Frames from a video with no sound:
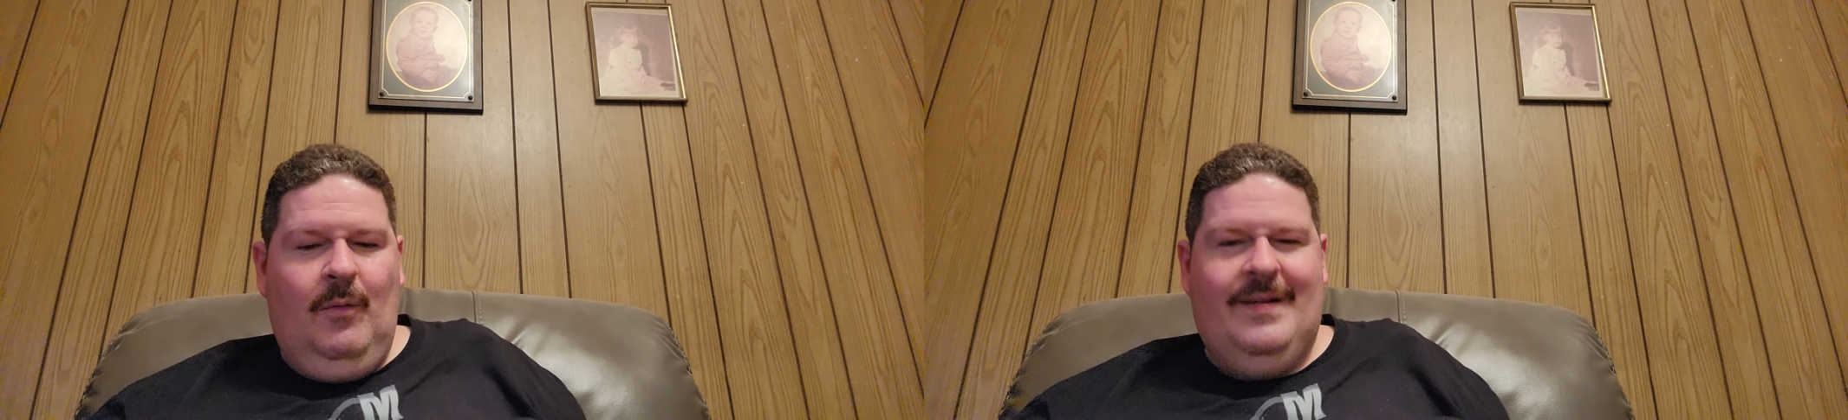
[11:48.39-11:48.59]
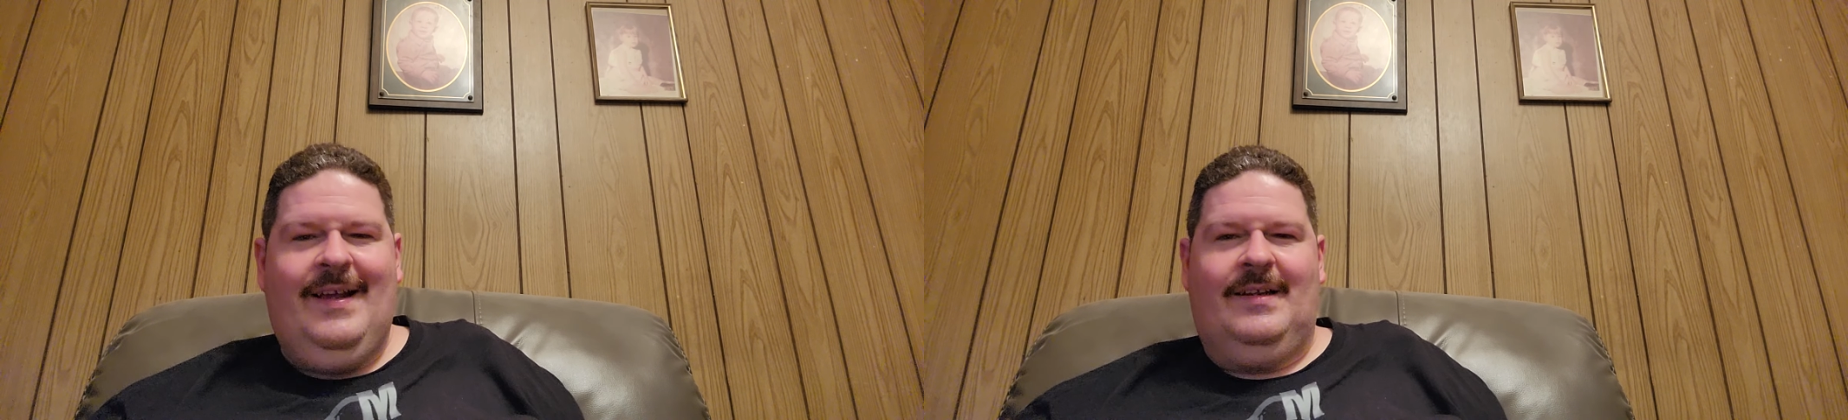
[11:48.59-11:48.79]

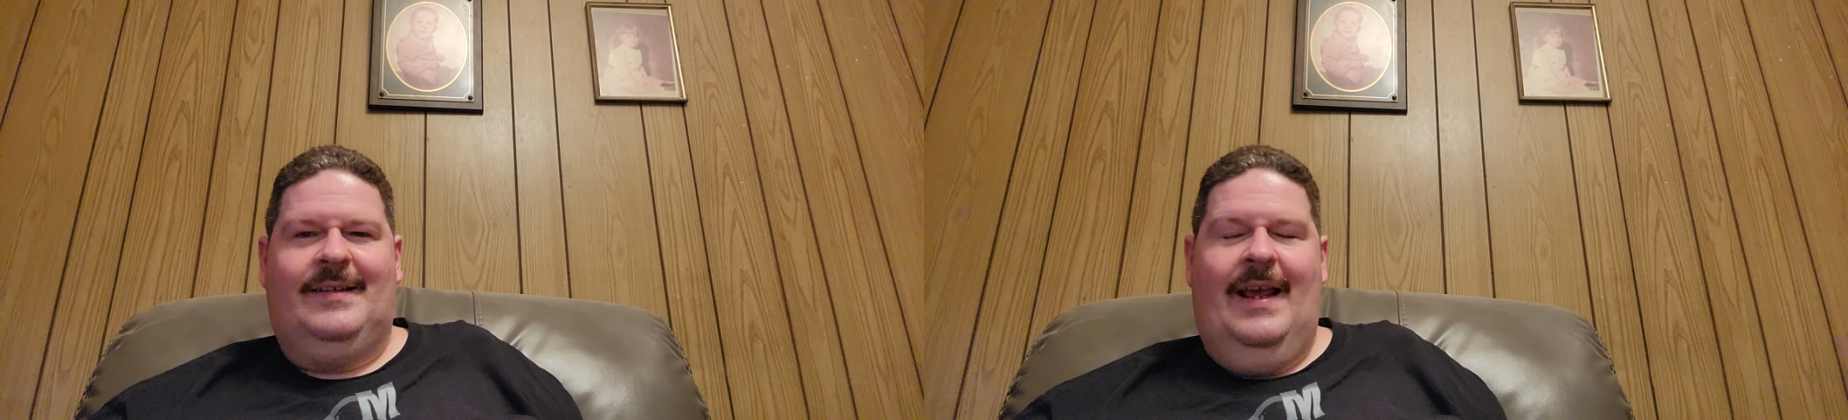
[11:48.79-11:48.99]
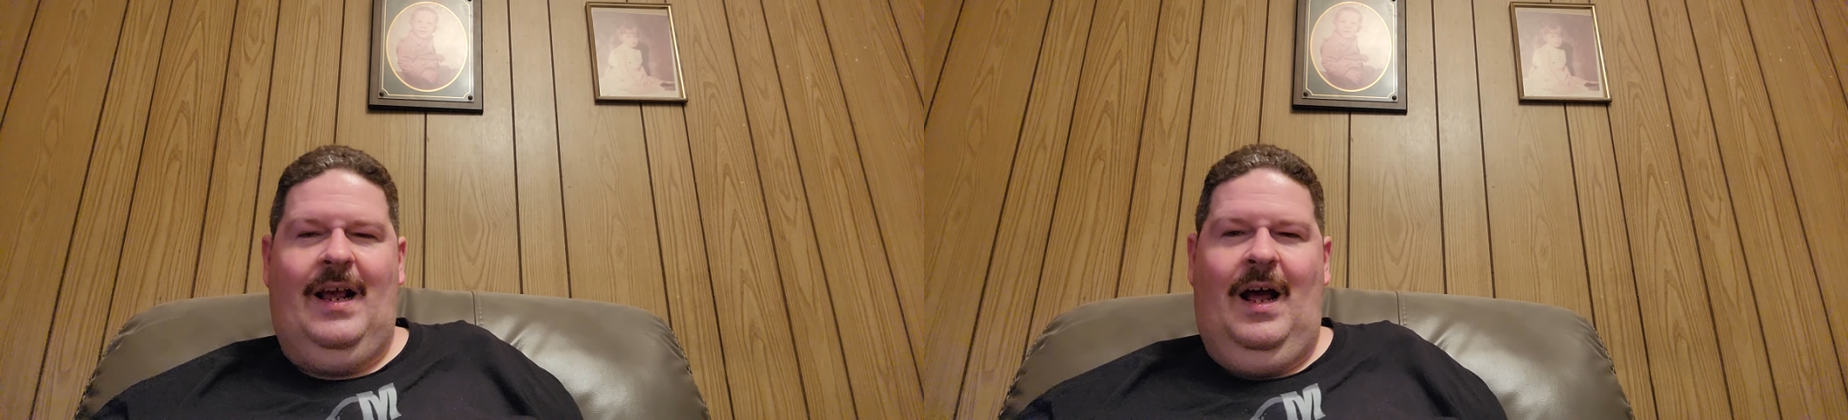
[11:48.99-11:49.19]
were set to
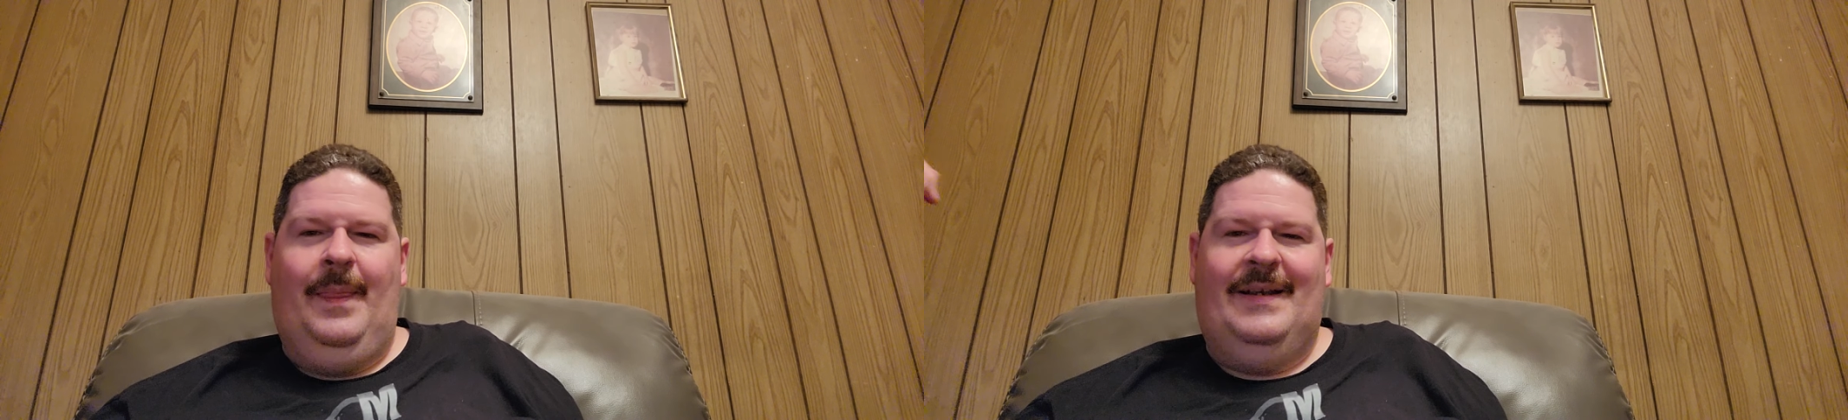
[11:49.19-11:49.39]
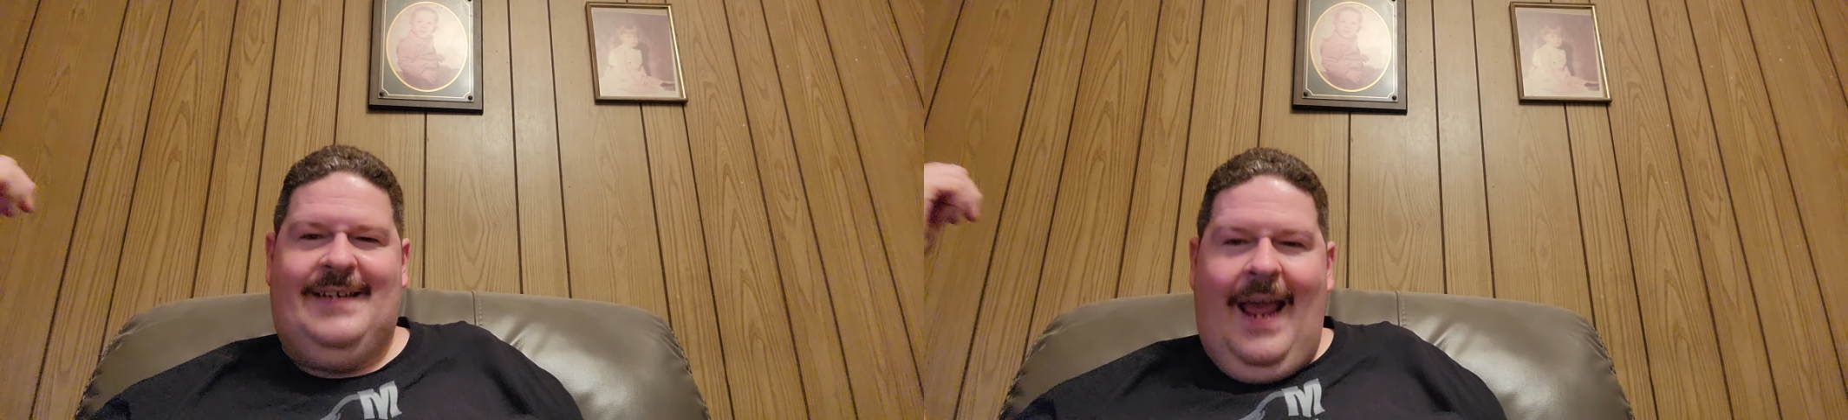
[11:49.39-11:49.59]
take
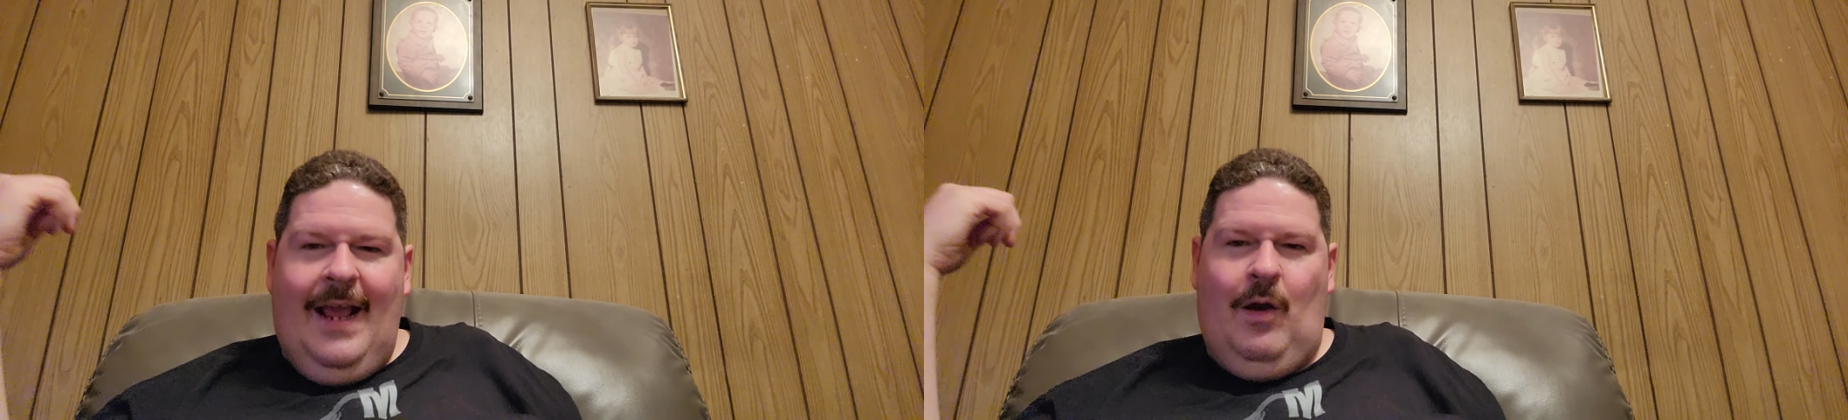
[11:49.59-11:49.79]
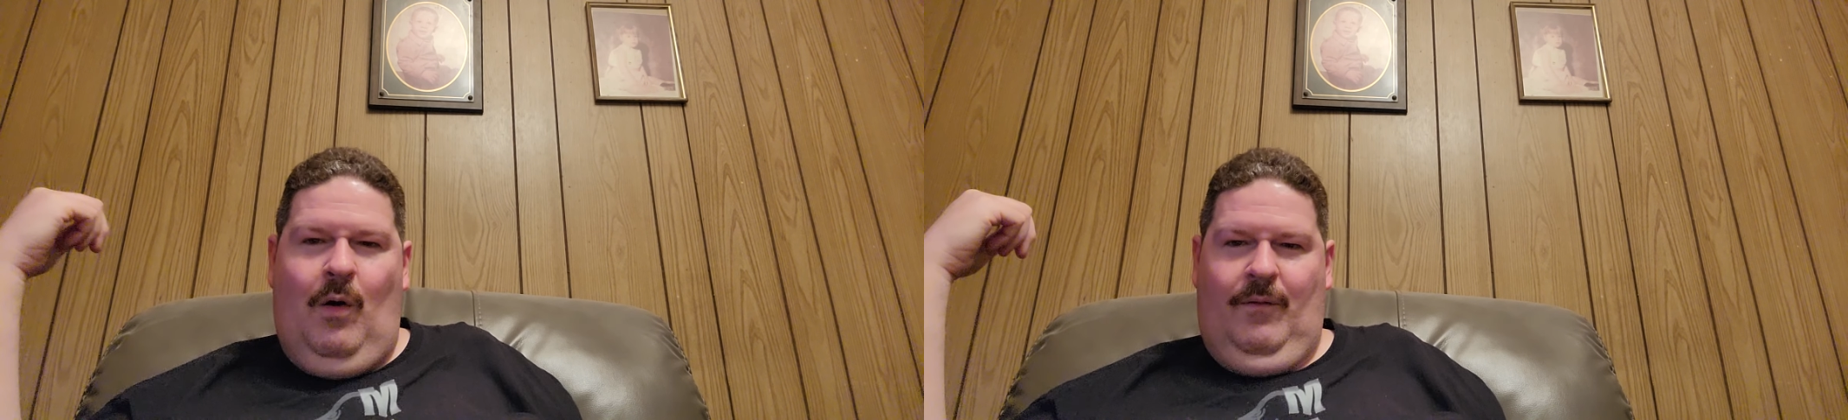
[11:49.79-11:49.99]
on the
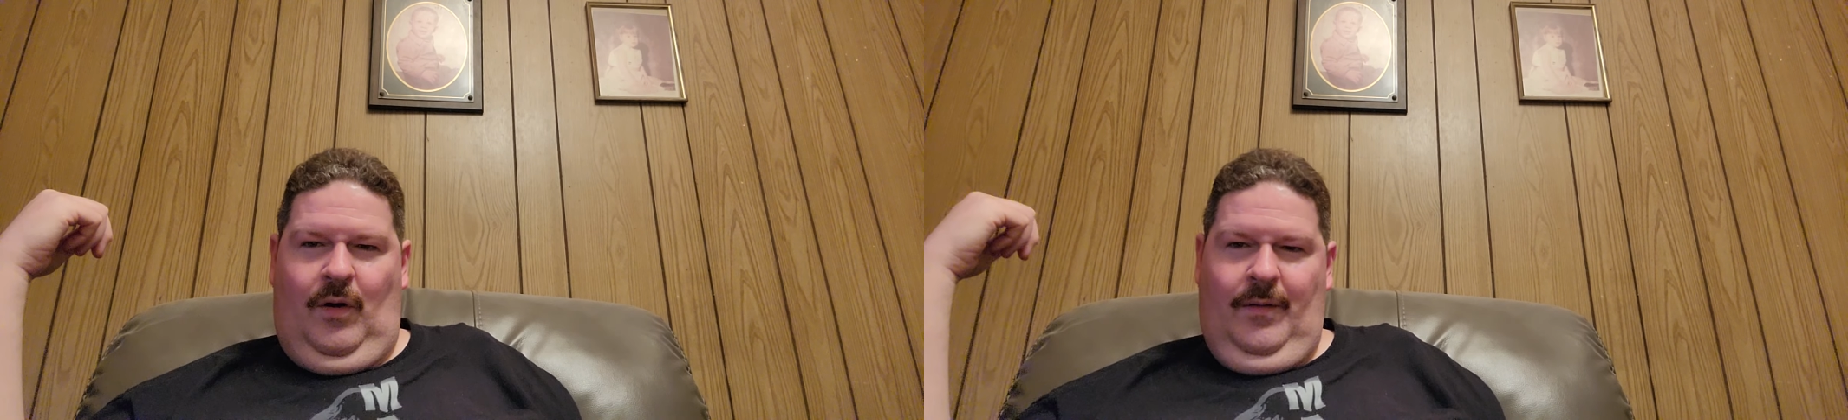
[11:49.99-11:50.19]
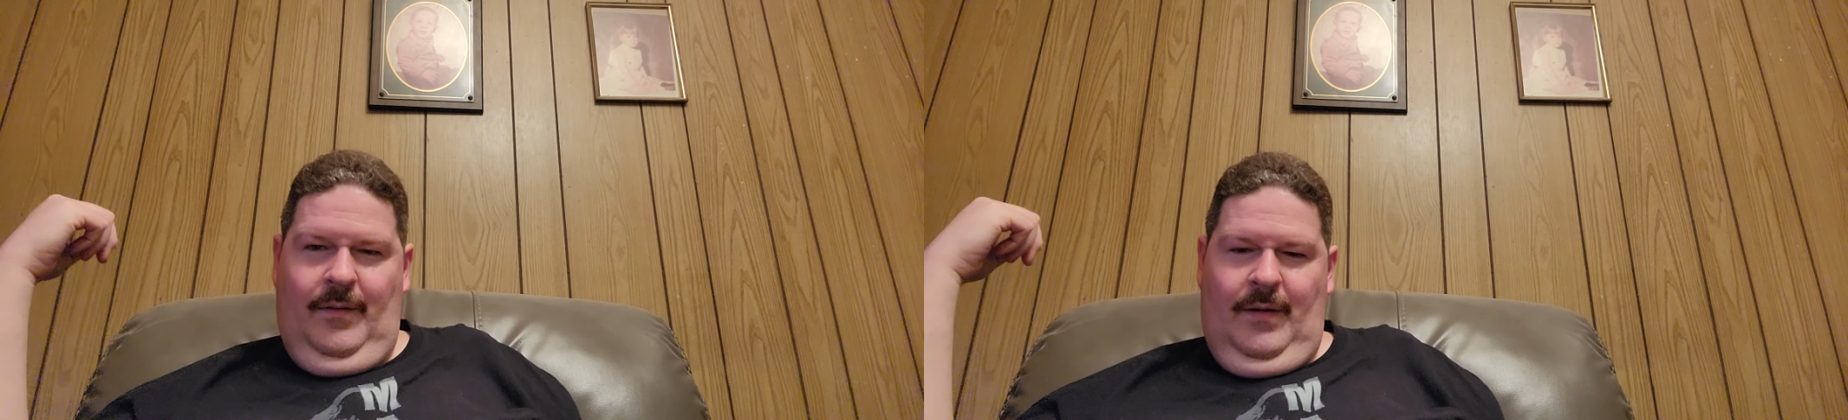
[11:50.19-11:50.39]

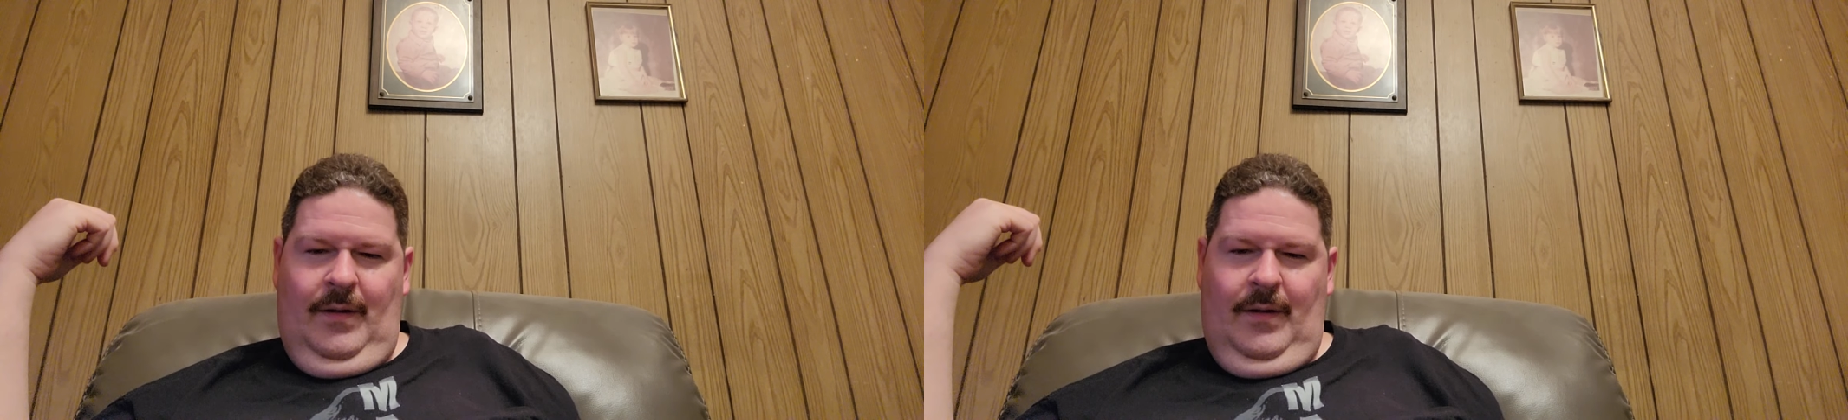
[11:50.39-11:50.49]
takeover.